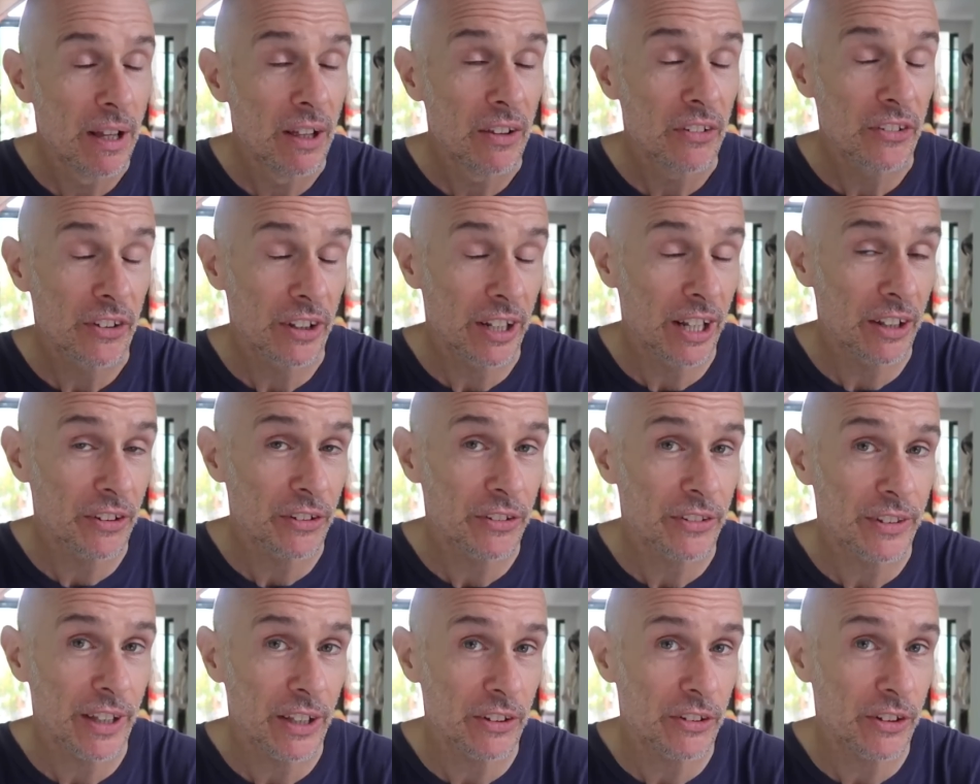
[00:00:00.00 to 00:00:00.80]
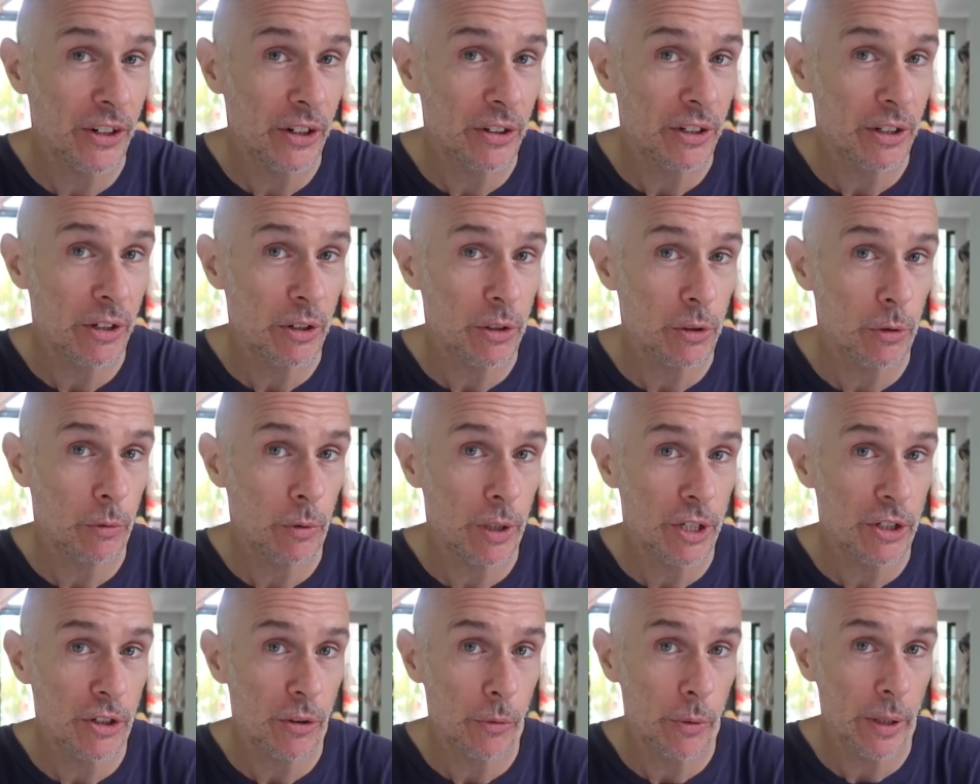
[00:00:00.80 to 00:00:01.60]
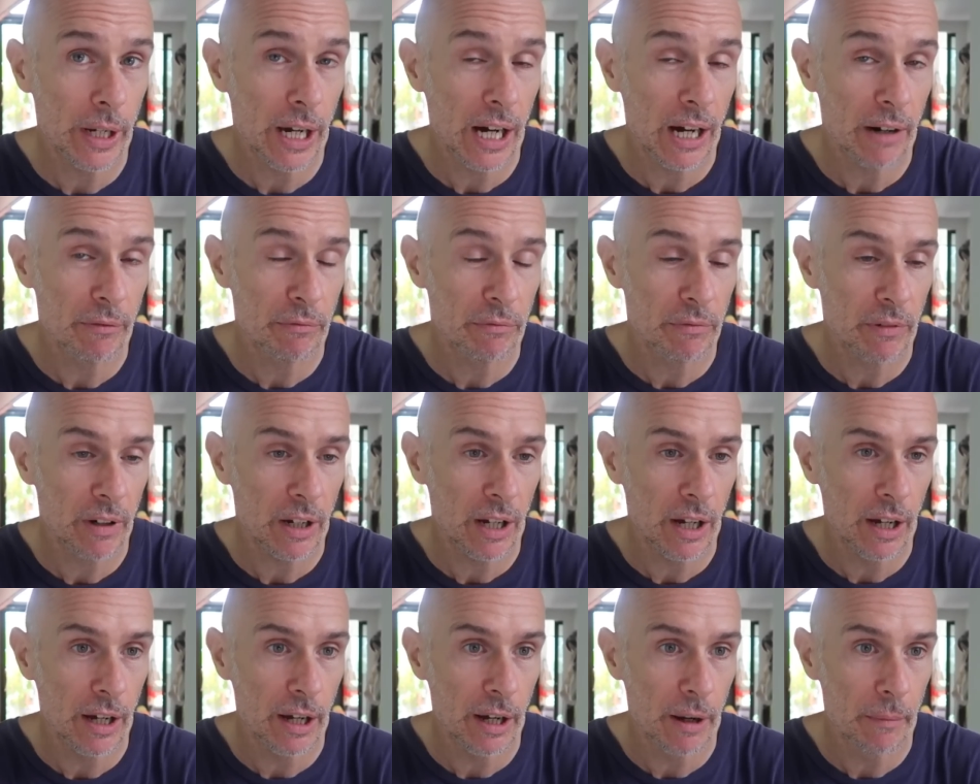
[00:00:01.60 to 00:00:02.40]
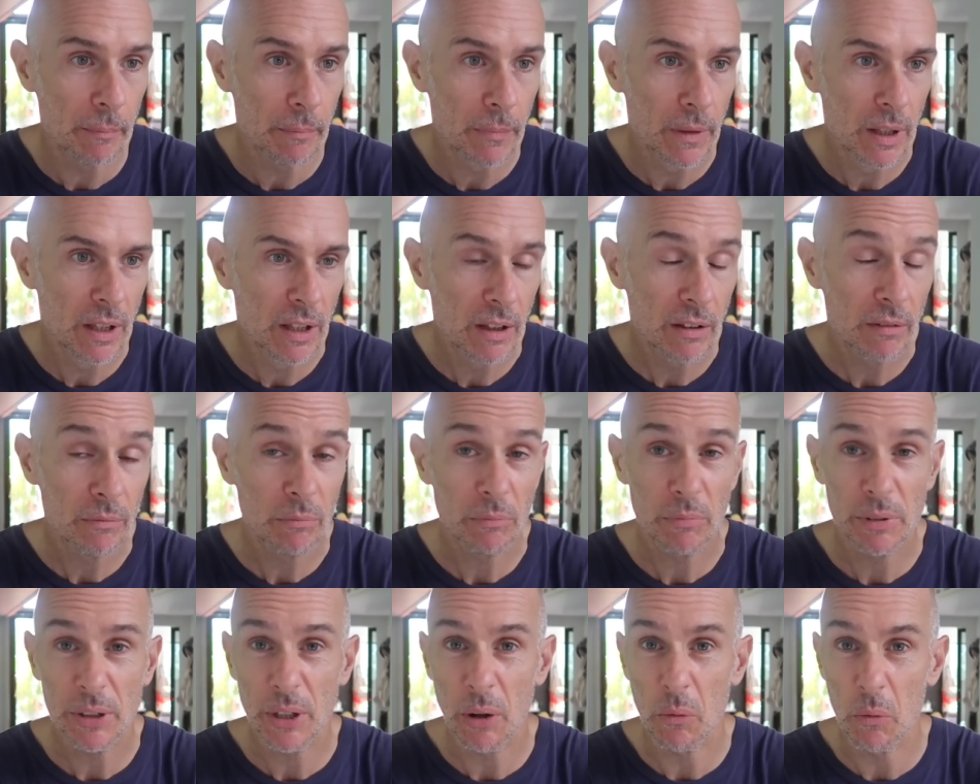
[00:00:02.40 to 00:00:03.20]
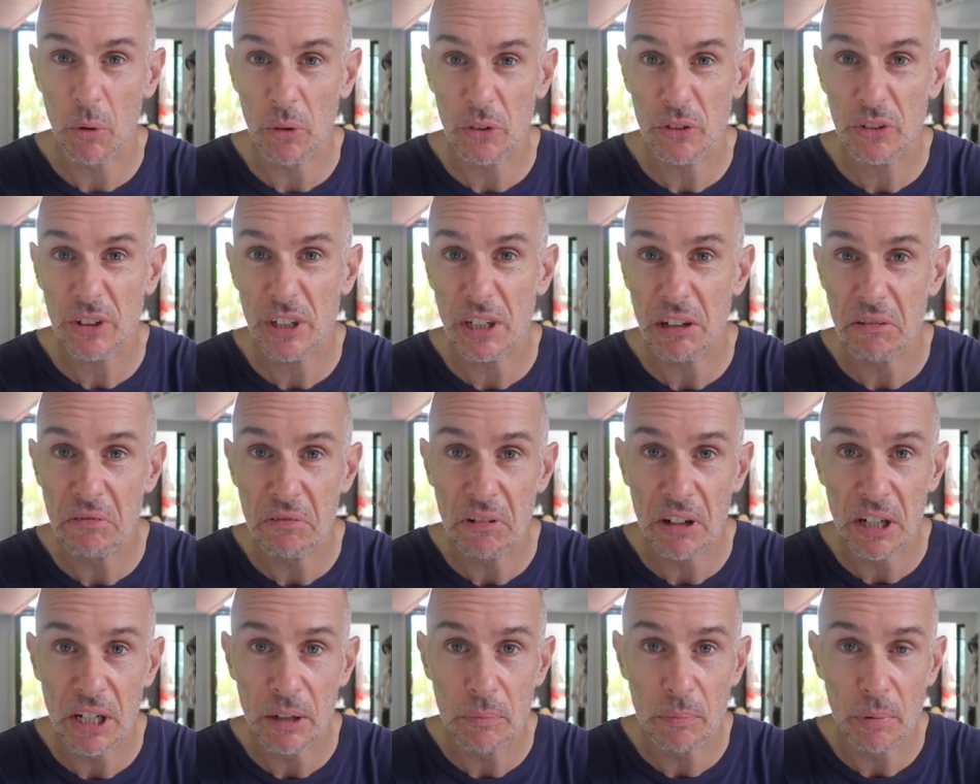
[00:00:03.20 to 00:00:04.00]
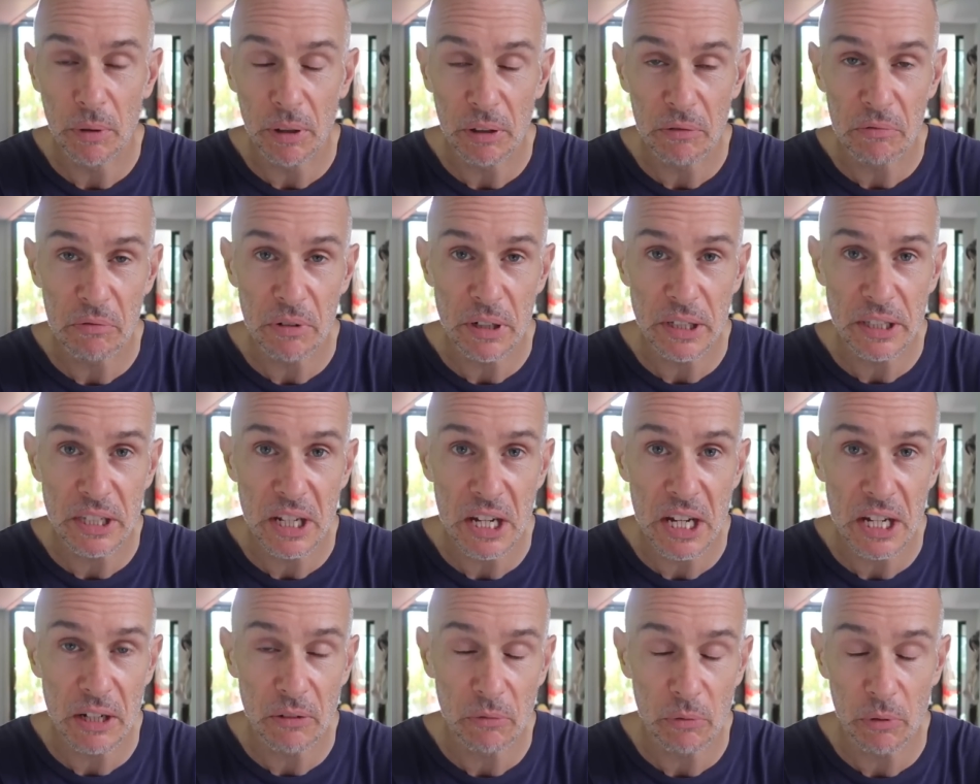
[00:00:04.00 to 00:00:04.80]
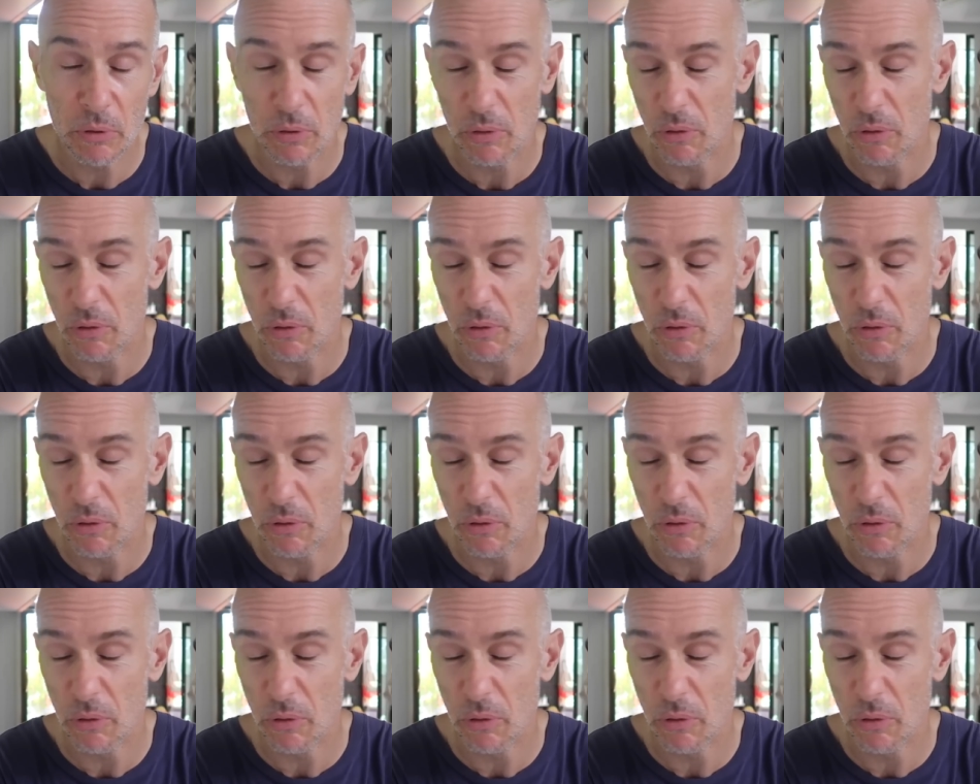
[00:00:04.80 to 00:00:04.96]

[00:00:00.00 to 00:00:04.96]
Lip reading: So that's the only issue we have. We don't watch TV, but if we did,